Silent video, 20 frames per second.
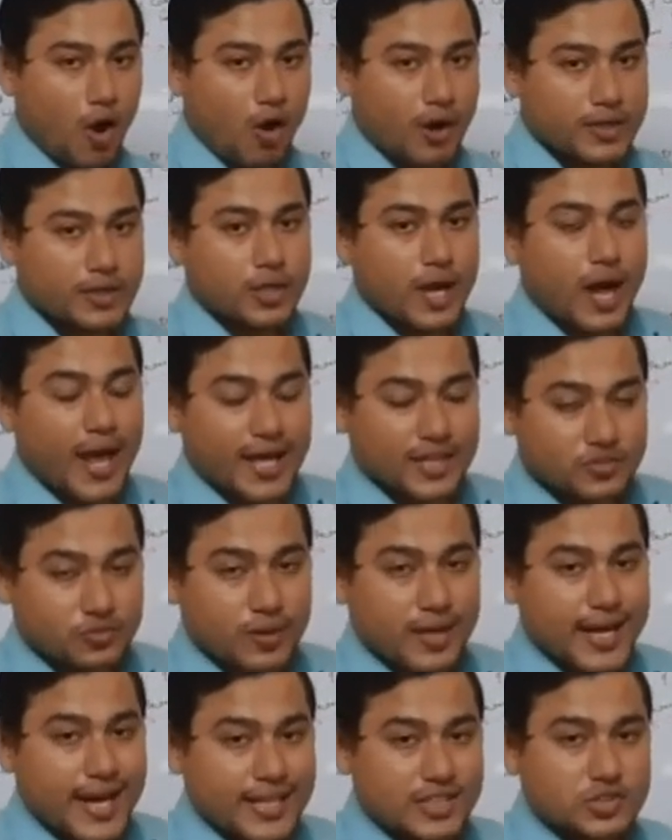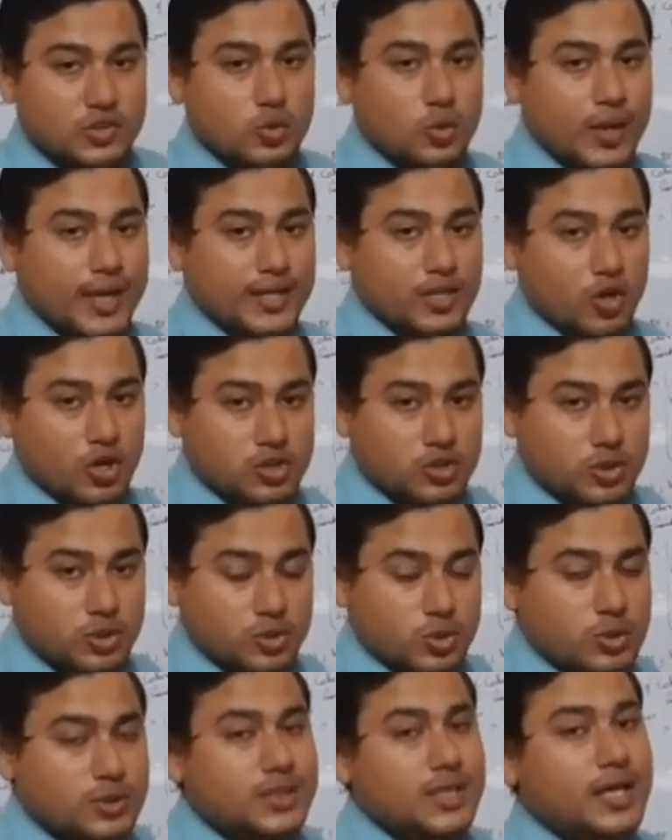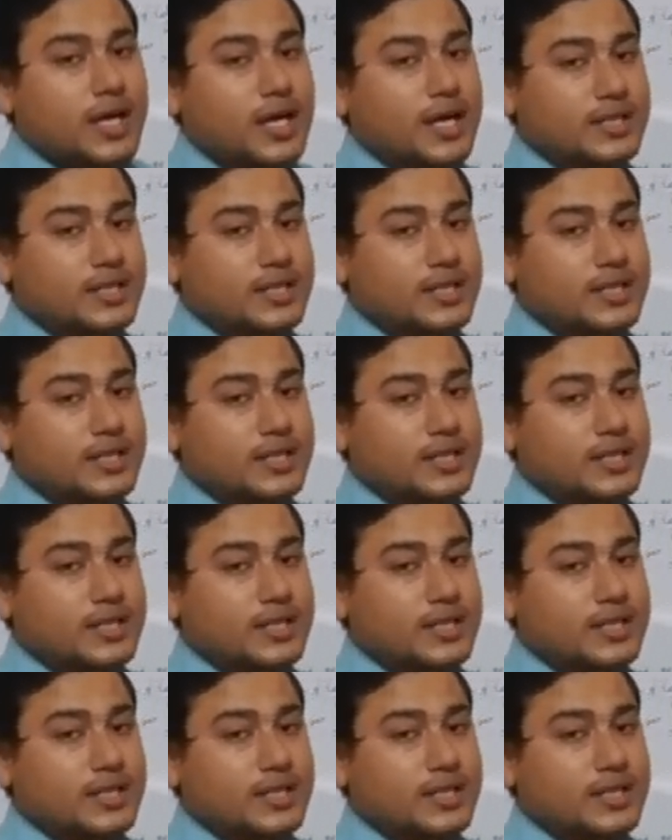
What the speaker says: or as well as you can also use